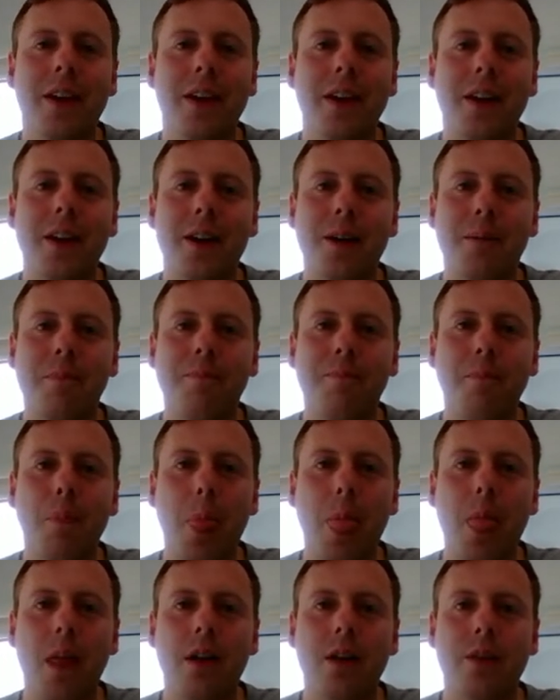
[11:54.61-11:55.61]
I
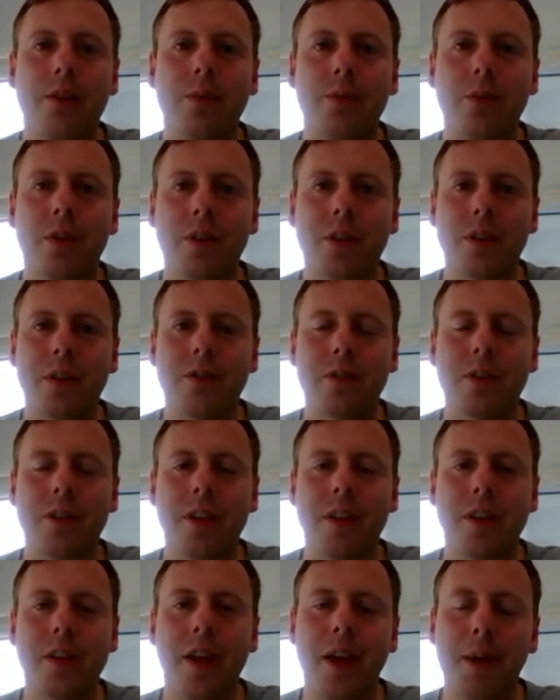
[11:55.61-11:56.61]
thought I could give it
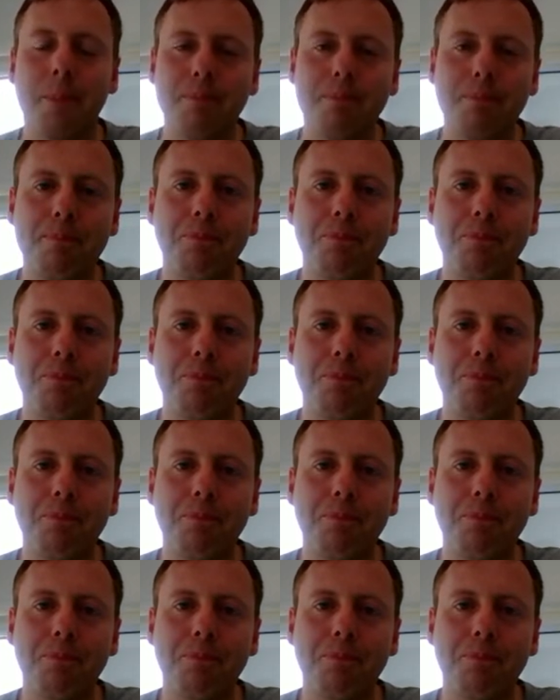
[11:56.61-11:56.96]
that name.